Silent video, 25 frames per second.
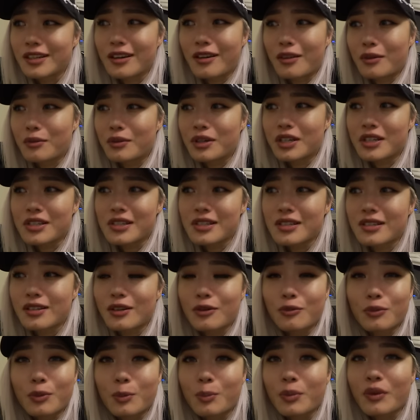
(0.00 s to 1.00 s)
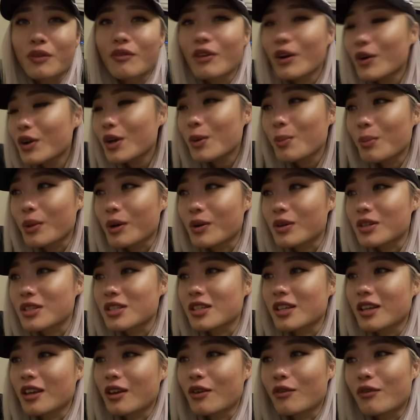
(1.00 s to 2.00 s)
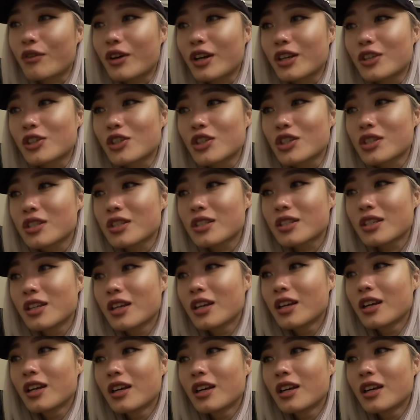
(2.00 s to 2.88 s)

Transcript: Otherwise it would be very embarrassing if I just,